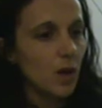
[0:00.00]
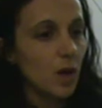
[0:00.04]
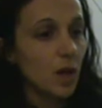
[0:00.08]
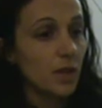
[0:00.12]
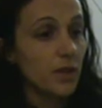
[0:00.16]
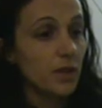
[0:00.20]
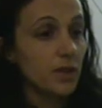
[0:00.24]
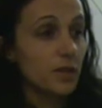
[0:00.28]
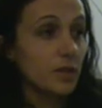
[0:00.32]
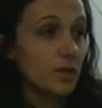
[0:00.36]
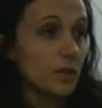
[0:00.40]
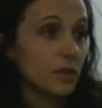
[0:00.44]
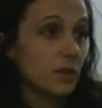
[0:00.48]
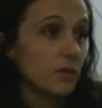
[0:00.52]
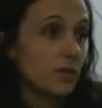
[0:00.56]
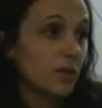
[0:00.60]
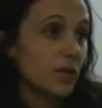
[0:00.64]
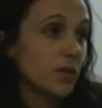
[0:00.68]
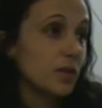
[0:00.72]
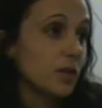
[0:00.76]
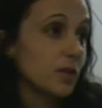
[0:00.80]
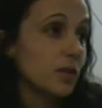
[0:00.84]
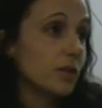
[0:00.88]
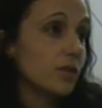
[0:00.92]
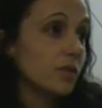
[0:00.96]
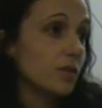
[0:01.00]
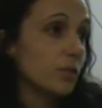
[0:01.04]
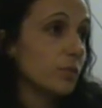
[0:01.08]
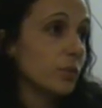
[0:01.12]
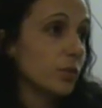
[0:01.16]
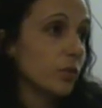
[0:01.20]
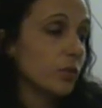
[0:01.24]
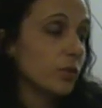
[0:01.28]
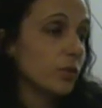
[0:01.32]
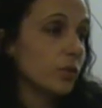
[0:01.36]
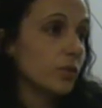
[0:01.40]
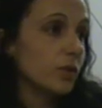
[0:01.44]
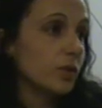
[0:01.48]
I think it is
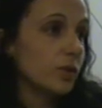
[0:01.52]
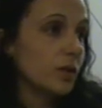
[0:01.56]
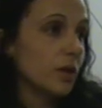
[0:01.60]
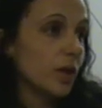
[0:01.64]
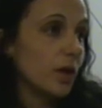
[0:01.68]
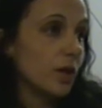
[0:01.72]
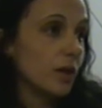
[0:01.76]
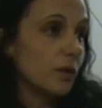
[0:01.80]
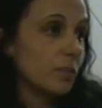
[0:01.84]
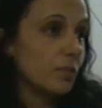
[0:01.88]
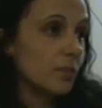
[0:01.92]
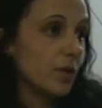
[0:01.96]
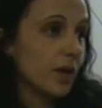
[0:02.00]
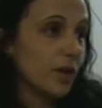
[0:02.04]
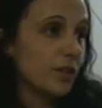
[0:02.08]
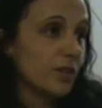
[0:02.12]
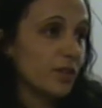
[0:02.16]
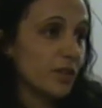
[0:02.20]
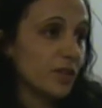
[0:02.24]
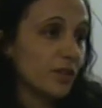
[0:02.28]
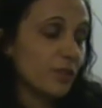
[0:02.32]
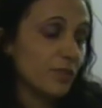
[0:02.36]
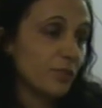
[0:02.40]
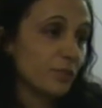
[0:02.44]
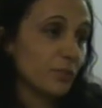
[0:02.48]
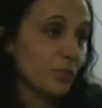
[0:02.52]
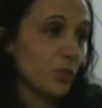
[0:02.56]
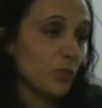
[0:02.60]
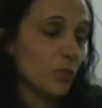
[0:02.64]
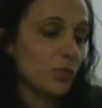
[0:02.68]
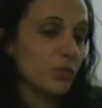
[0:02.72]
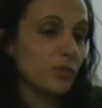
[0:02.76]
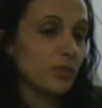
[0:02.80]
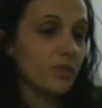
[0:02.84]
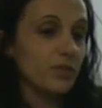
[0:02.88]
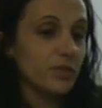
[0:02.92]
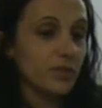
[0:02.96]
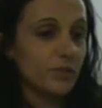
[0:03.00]
important. I think it's
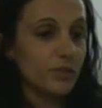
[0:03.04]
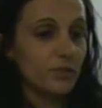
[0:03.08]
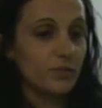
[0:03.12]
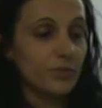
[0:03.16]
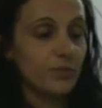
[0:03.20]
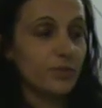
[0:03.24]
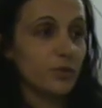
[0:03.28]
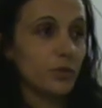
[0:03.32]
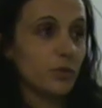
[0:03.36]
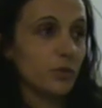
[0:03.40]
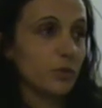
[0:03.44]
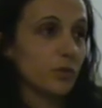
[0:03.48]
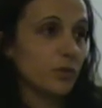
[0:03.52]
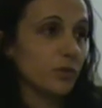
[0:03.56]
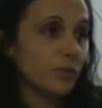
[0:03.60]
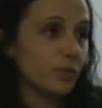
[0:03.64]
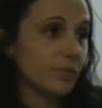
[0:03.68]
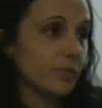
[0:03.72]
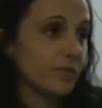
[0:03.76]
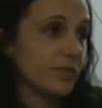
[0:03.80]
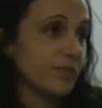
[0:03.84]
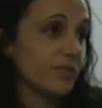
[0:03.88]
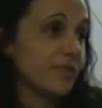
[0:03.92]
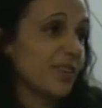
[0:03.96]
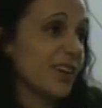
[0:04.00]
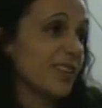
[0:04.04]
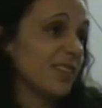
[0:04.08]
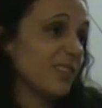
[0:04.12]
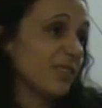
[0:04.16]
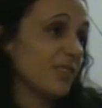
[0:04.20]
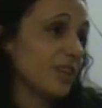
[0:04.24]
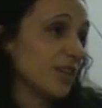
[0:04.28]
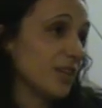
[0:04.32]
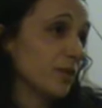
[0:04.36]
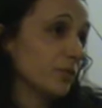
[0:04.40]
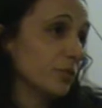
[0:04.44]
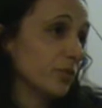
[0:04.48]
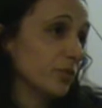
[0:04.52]
important just for the fact
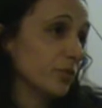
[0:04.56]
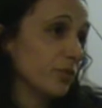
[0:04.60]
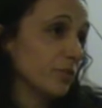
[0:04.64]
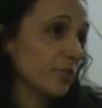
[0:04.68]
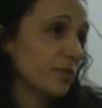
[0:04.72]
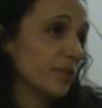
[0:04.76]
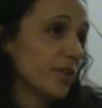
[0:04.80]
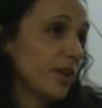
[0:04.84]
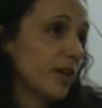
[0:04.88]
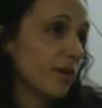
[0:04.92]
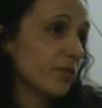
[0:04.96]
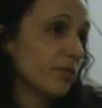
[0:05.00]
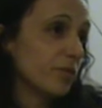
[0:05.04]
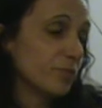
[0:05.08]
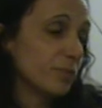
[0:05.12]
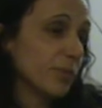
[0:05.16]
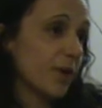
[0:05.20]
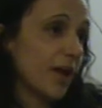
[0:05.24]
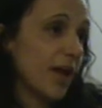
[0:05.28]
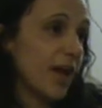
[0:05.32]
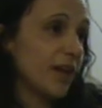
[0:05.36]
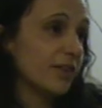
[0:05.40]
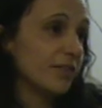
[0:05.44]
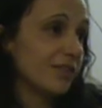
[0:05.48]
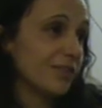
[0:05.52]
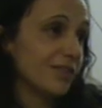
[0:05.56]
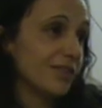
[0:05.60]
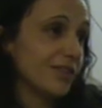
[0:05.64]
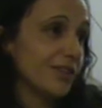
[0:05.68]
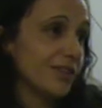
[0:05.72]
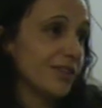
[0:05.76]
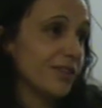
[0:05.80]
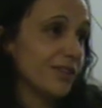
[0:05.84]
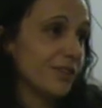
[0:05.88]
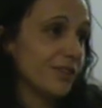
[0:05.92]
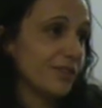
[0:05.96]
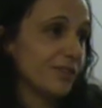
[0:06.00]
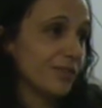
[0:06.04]
of the animals themselves, but
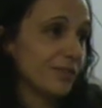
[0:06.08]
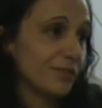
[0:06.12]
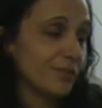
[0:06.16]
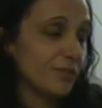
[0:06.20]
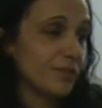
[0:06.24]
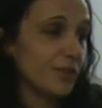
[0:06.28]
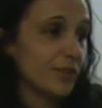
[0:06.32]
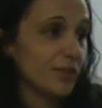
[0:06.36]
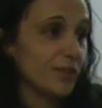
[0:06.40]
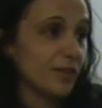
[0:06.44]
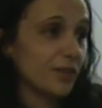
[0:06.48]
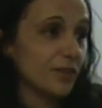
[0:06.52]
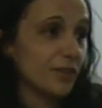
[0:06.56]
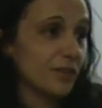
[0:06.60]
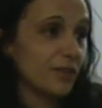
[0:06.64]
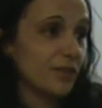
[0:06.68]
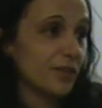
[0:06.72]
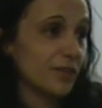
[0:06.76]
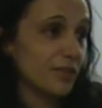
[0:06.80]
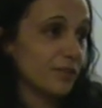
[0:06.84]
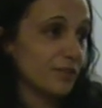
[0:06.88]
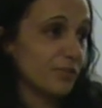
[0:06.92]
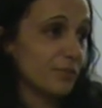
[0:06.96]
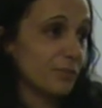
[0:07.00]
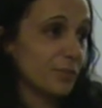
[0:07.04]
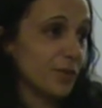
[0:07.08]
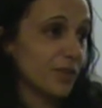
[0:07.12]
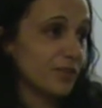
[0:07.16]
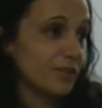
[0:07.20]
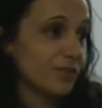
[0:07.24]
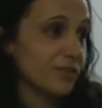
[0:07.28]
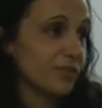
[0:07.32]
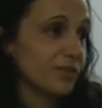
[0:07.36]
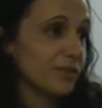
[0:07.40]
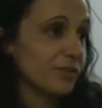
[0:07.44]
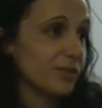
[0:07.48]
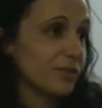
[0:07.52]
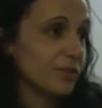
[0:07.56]
actually, it's something that can give
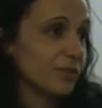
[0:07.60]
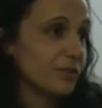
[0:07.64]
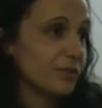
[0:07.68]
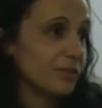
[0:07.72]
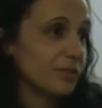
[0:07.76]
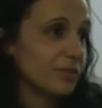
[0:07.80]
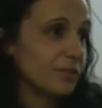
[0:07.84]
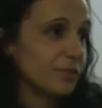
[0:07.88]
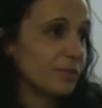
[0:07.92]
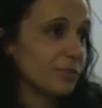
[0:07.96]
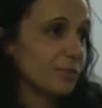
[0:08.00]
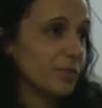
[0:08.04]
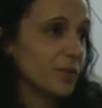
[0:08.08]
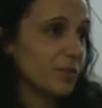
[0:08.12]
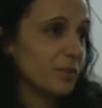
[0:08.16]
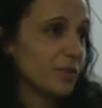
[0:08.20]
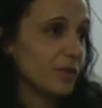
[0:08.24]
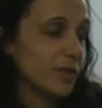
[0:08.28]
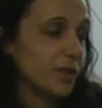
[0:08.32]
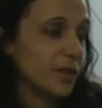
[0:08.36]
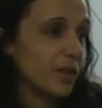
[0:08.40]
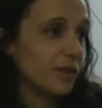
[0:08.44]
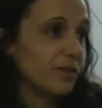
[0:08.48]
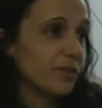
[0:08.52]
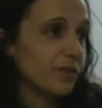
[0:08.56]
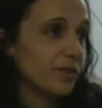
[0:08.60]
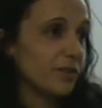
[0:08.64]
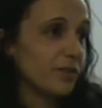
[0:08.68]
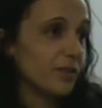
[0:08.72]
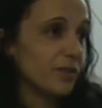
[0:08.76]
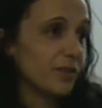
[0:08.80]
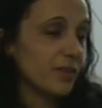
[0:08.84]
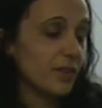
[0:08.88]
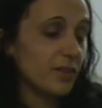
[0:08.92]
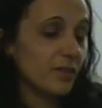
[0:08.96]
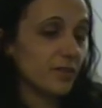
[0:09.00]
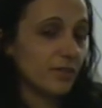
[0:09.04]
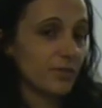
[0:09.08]
pleasure to a lot of people in
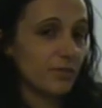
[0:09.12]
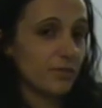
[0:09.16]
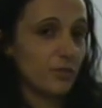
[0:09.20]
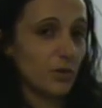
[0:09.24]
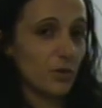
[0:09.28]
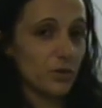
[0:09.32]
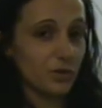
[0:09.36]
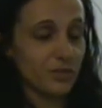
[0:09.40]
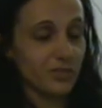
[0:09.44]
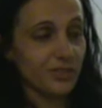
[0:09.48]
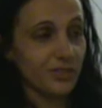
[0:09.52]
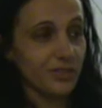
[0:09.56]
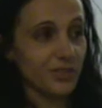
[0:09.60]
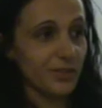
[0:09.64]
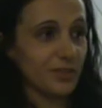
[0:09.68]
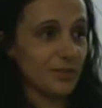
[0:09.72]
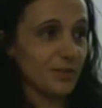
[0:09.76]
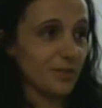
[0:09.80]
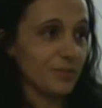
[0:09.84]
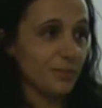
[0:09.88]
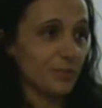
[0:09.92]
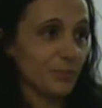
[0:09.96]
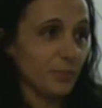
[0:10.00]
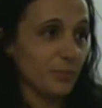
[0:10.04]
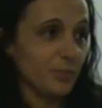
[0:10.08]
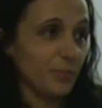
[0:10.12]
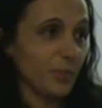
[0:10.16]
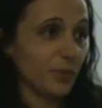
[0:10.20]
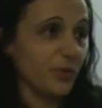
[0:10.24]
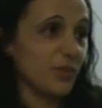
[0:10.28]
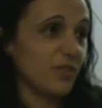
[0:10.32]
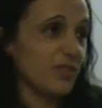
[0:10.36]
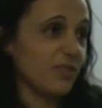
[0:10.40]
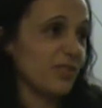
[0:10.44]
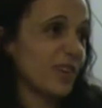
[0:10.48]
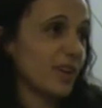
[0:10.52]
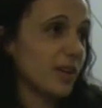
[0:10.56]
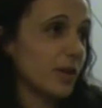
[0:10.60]
London. There's a fox that
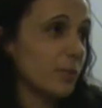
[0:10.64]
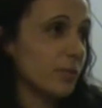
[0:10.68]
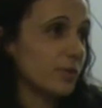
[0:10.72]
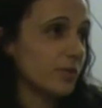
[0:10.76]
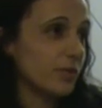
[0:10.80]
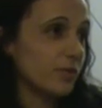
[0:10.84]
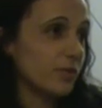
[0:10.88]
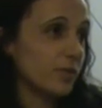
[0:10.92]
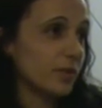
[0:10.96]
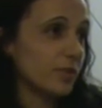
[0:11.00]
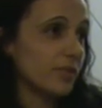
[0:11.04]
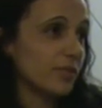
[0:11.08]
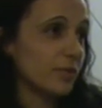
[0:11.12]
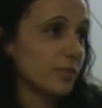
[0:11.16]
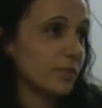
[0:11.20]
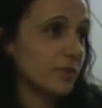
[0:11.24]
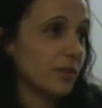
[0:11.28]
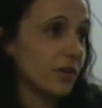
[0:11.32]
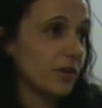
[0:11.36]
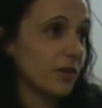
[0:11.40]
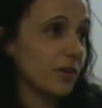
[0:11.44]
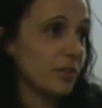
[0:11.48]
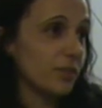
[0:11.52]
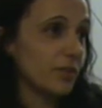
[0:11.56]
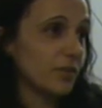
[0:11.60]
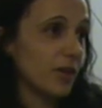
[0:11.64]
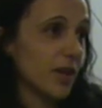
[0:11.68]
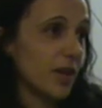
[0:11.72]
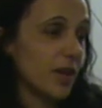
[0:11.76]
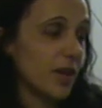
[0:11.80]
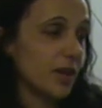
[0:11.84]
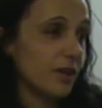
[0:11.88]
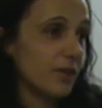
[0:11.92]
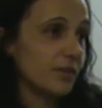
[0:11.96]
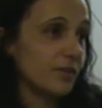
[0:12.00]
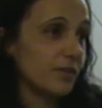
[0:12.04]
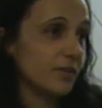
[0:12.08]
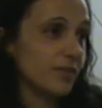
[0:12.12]
potters around upper street sometimes,
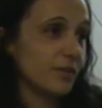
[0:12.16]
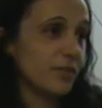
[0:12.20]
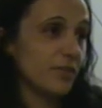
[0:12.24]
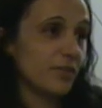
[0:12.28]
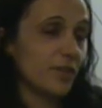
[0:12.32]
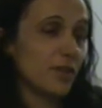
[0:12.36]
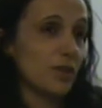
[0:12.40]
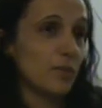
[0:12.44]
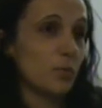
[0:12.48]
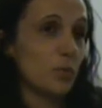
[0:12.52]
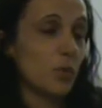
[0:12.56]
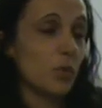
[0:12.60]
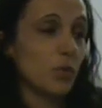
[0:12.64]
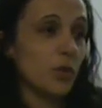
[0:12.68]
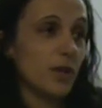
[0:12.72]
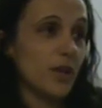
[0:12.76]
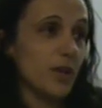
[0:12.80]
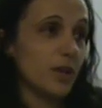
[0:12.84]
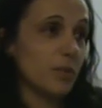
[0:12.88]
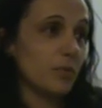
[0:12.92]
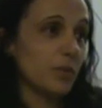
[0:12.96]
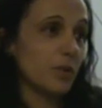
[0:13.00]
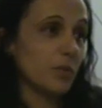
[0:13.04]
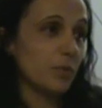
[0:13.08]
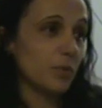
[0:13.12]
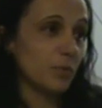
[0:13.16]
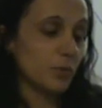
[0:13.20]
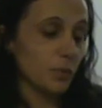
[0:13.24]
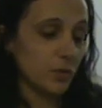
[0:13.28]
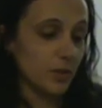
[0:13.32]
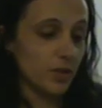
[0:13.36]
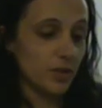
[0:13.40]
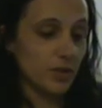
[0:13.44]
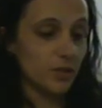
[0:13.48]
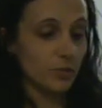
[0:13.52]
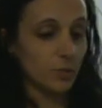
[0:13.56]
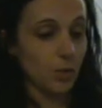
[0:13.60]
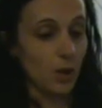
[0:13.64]
and you see in the morning people are
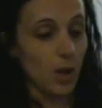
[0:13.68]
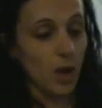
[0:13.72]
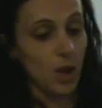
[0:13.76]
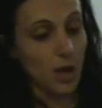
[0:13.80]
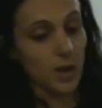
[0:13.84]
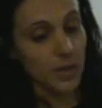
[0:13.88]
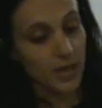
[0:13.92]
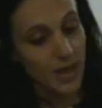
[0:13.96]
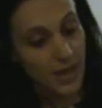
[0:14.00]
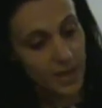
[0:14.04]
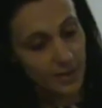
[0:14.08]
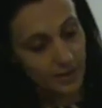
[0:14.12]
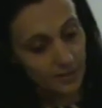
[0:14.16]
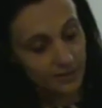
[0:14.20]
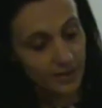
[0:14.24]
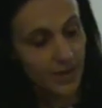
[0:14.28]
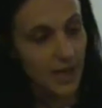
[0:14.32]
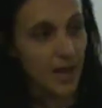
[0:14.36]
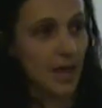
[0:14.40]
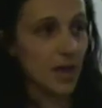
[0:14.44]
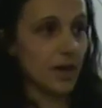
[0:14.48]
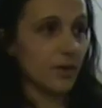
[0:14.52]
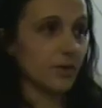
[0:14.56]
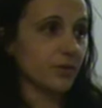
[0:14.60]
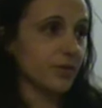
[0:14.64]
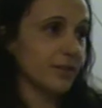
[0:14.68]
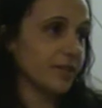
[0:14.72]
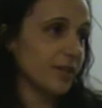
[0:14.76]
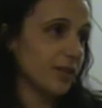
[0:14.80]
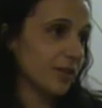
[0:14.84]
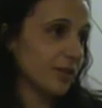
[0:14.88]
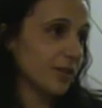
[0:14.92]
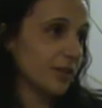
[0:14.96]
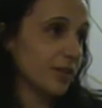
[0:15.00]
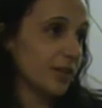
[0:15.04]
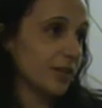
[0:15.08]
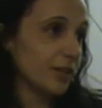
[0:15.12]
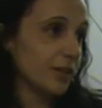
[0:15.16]
walking to work, head down, they
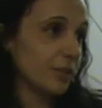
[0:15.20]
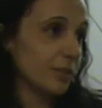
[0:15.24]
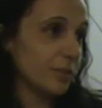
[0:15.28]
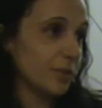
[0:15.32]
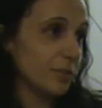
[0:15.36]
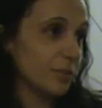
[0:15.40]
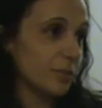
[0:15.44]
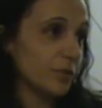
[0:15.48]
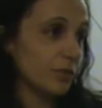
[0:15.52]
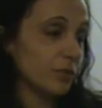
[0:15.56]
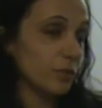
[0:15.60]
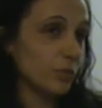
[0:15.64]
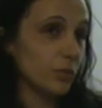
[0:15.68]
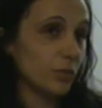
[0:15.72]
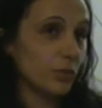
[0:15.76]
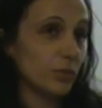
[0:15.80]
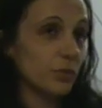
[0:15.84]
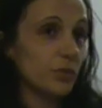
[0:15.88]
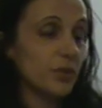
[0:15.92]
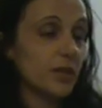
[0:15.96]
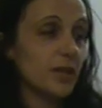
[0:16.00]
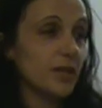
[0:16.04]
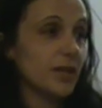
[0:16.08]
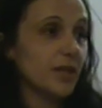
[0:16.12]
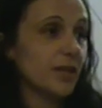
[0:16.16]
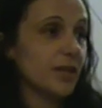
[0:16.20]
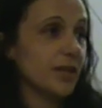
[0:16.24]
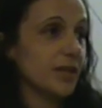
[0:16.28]
look a little bit miserable.